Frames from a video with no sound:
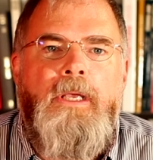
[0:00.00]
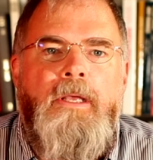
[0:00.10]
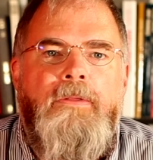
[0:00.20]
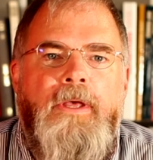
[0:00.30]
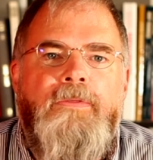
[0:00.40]

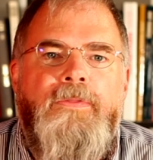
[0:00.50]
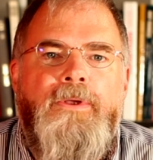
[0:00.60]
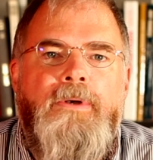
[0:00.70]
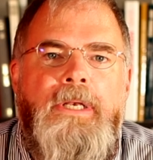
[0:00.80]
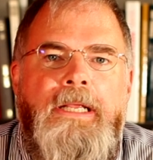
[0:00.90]
Thus,
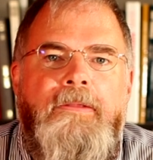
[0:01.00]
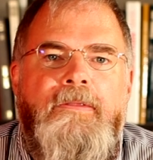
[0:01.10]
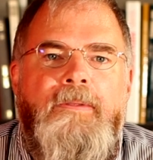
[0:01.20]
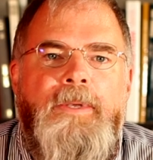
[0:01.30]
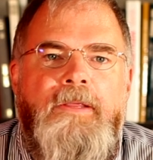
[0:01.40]
there needs
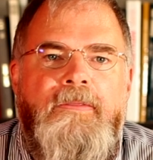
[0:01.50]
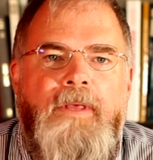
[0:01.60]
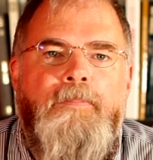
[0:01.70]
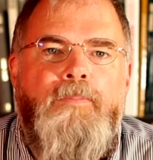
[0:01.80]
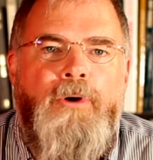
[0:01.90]
to be
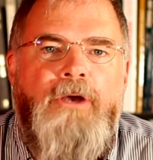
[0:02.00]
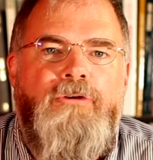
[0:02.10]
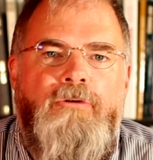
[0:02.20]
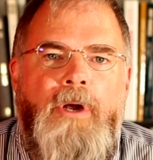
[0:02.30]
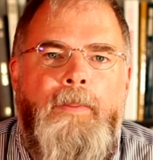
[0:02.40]
some
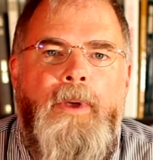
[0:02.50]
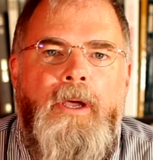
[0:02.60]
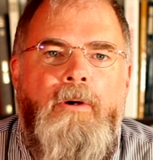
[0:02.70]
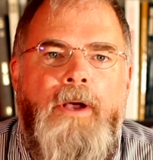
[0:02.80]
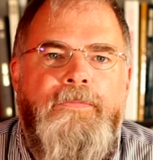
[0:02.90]
pressure drop
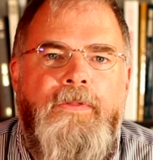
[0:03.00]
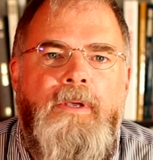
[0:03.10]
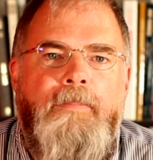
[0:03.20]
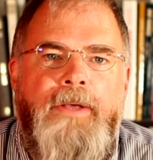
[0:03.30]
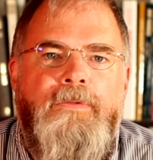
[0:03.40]
across the
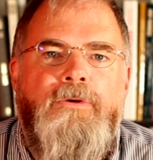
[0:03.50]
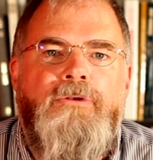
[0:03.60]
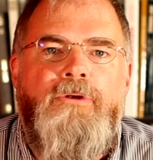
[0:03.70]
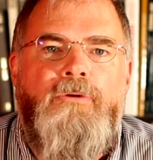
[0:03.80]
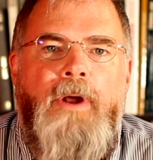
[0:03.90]
combustor
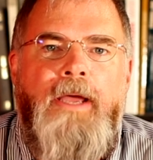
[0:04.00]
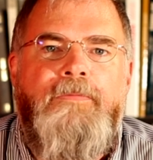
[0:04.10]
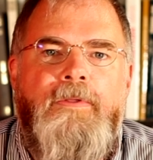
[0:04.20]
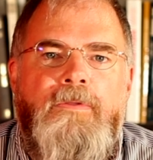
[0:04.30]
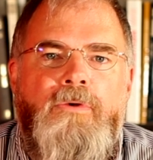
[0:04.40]
to
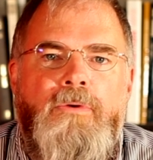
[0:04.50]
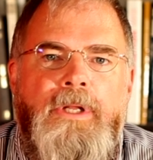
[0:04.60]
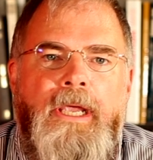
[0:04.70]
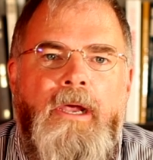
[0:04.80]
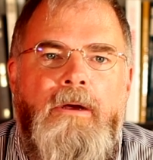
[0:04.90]
drive this
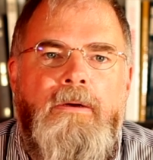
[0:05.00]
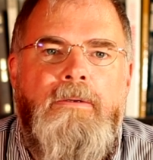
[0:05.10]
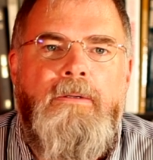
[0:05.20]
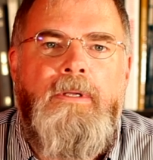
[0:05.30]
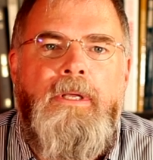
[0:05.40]
cooling air.
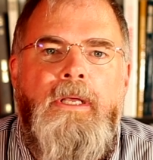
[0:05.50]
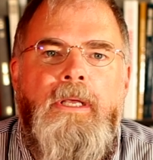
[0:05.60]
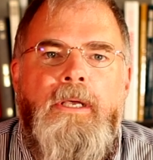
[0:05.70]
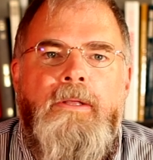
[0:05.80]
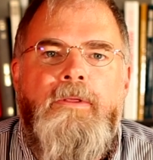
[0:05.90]

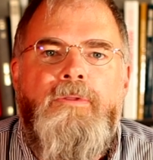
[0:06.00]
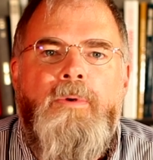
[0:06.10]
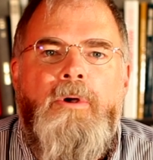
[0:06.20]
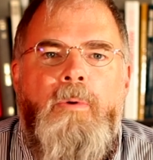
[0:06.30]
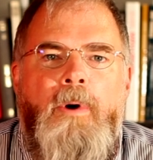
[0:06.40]
This
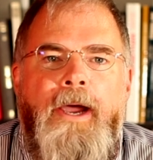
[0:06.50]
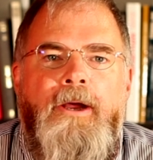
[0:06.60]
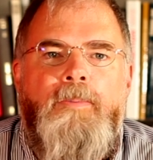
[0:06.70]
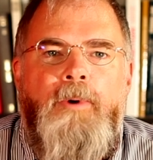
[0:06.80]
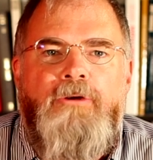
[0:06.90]

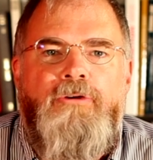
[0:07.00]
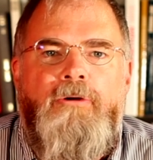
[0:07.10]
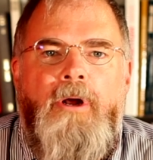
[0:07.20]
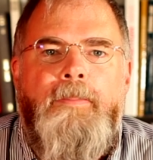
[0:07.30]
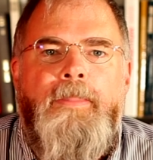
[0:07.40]
required pressure
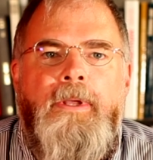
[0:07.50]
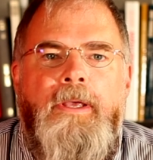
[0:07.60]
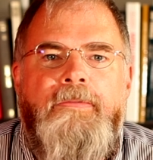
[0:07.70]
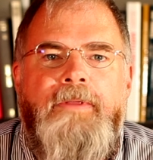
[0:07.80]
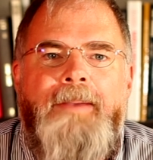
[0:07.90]
drop
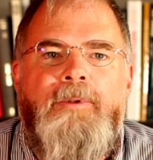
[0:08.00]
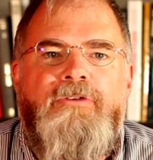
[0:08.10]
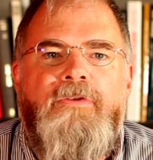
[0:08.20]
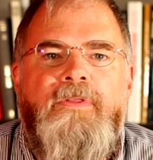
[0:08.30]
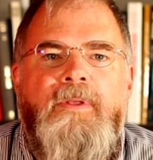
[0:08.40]

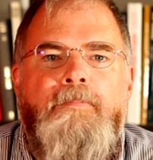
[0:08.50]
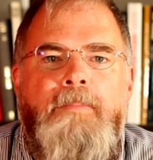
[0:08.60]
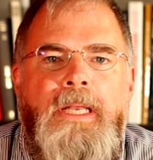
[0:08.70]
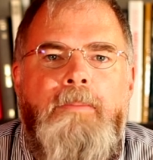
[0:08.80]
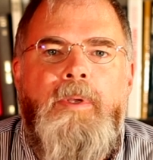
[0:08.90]
establishes the
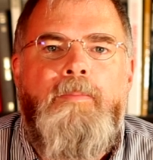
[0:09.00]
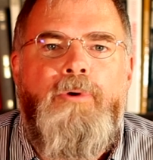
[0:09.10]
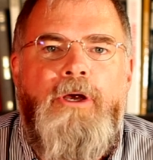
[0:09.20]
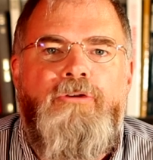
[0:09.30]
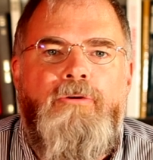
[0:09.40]
minimum
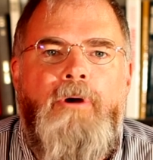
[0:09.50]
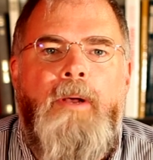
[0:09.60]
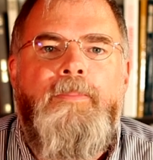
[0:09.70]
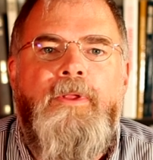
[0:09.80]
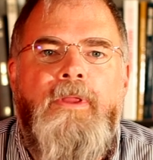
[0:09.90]
pressure
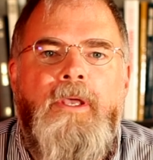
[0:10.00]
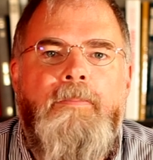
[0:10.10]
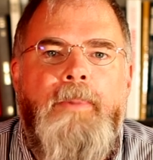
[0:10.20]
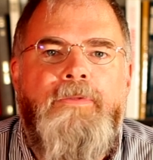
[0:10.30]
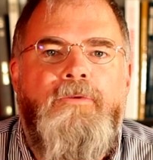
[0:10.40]
drop that the
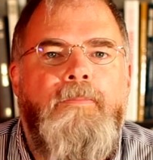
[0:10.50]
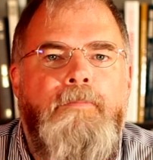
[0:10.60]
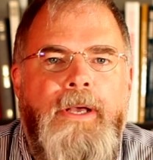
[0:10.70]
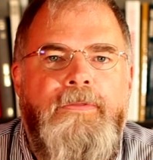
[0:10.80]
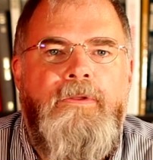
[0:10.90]
combustor
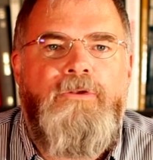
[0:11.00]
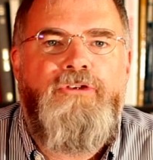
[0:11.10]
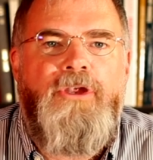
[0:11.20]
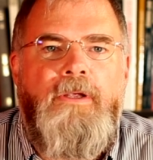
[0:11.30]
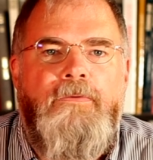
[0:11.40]
must
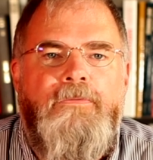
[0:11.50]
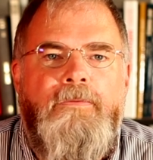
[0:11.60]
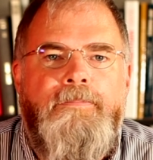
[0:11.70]
achieve.